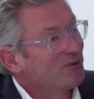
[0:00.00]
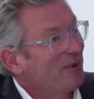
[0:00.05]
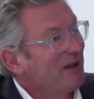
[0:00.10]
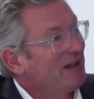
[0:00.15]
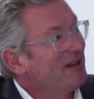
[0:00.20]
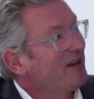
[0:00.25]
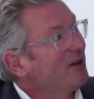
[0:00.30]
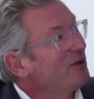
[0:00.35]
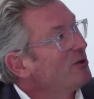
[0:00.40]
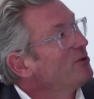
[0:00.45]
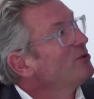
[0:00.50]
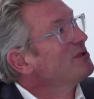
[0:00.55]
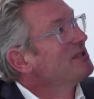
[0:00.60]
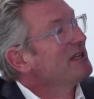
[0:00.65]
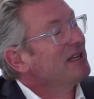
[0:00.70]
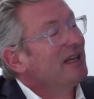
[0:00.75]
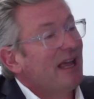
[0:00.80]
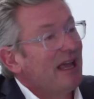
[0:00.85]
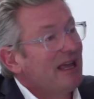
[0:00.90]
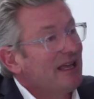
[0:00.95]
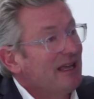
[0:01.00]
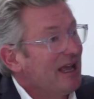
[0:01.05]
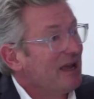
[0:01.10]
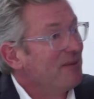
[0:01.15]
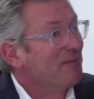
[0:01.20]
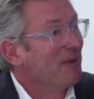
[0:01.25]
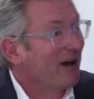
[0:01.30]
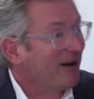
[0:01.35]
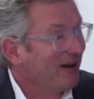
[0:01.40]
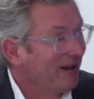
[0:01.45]
when they are using a
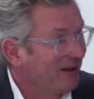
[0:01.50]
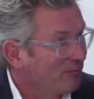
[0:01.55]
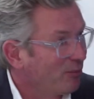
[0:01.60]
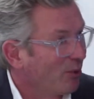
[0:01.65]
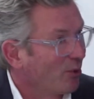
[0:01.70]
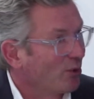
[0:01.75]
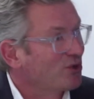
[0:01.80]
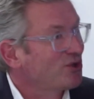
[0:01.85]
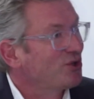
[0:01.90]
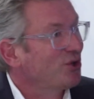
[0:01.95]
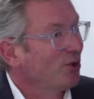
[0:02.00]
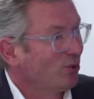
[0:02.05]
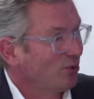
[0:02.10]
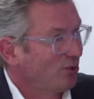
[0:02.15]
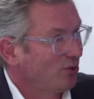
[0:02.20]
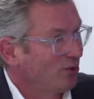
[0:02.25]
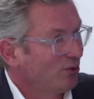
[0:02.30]
MARELEC PORTIO